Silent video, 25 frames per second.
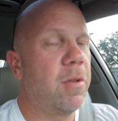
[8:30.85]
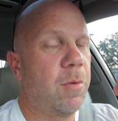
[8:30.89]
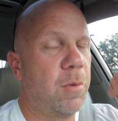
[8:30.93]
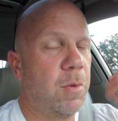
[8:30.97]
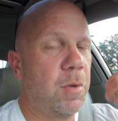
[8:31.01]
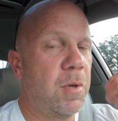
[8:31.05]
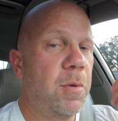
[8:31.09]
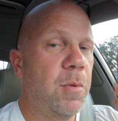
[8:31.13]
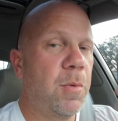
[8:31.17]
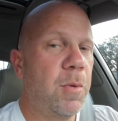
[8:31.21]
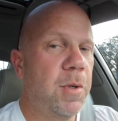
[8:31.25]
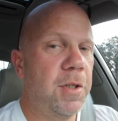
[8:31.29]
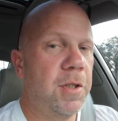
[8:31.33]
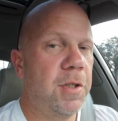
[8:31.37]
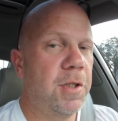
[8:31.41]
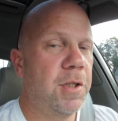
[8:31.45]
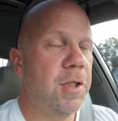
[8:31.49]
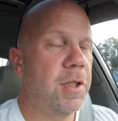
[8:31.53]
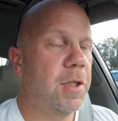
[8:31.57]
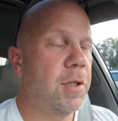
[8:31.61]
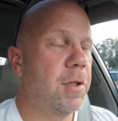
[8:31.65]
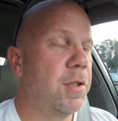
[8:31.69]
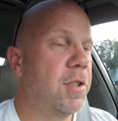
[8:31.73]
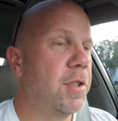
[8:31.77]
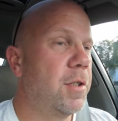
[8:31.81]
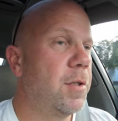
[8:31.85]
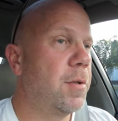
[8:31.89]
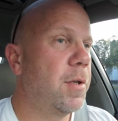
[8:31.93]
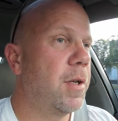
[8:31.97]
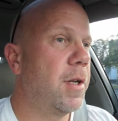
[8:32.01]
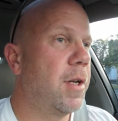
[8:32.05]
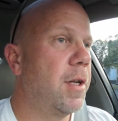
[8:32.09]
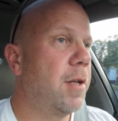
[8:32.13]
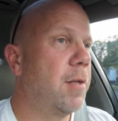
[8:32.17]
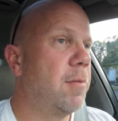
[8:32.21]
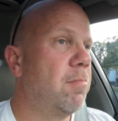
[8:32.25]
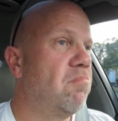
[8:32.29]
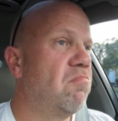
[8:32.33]
where we just showed you
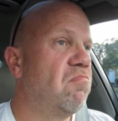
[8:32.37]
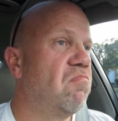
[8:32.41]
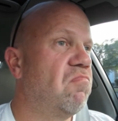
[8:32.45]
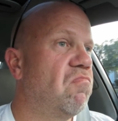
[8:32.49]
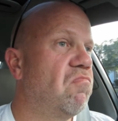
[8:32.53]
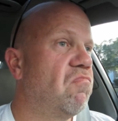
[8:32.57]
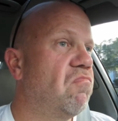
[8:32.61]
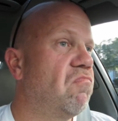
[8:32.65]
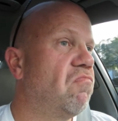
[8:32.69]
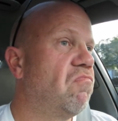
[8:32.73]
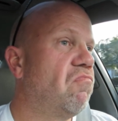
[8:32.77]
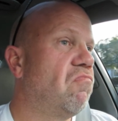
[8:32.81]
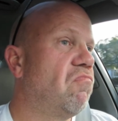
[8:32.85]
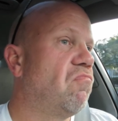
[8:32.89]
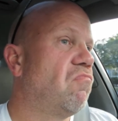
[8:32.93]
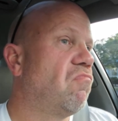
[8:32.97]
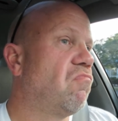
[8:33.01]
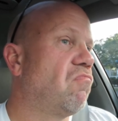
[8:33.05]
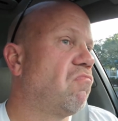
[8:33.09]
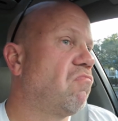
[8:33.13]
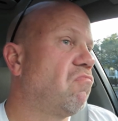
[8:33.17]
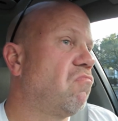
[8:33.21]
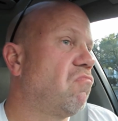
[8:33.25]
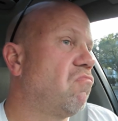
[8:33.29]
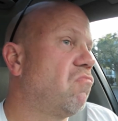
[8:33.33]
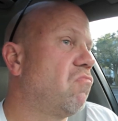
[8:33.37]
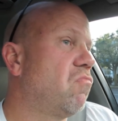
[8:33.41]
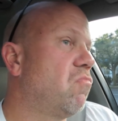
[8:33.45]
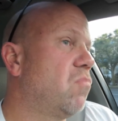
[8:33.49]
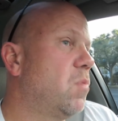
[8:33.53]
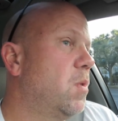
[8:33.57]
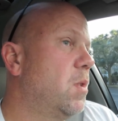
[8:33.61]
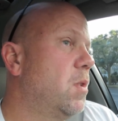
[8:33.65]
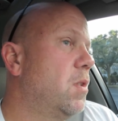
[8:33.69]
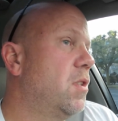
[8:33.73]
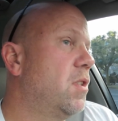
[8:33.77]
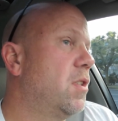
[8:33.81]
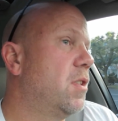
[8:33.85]

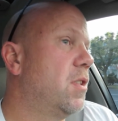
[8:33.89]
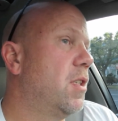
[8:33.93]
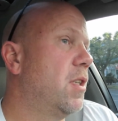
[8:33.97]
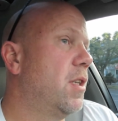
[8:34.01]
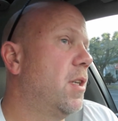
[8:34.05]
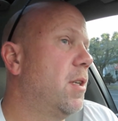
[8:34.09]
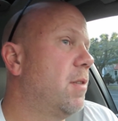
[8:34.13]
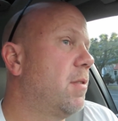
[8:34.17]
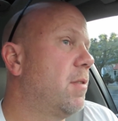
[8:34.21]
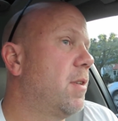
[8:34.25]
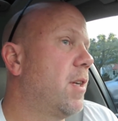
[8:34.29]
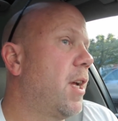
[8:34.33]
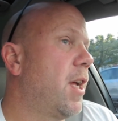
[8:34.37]
and just to